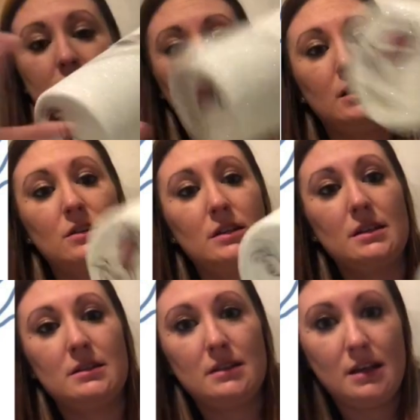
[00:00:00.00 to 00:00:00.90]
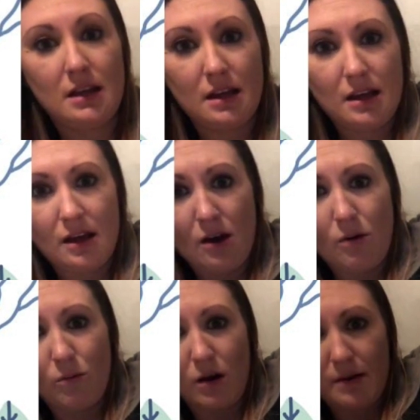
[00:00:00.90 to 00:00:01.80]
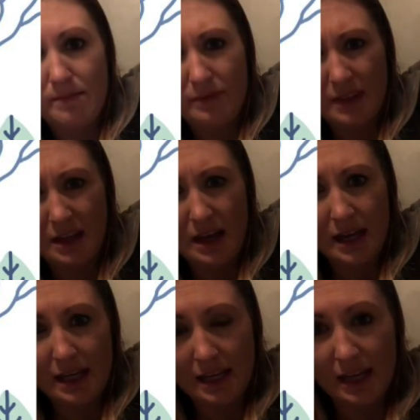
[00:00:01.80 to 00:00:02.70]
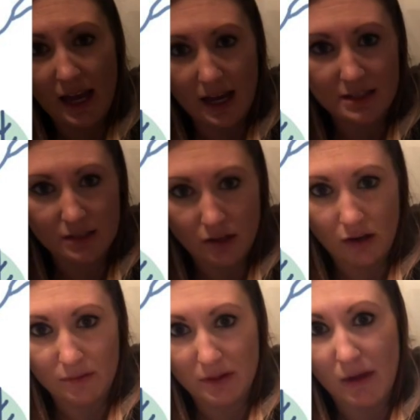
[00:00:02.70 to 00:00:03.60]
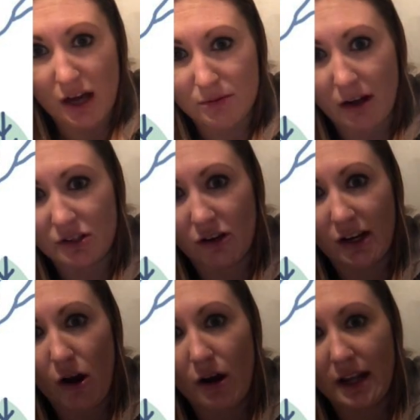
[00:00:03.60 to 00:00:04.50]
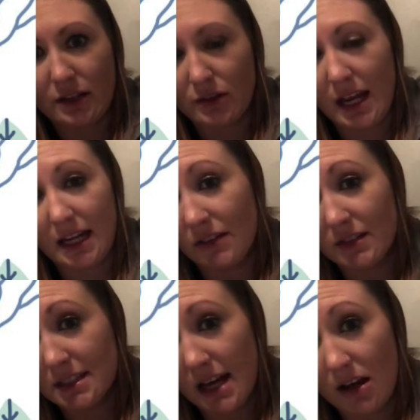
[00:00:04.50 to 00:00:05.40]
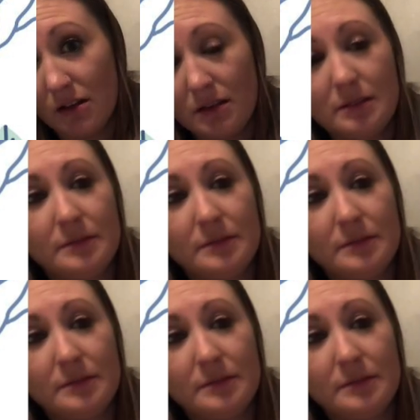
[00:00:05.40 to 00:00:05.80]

Here is one. He has the Mod Podge already on it, and you can't even tell.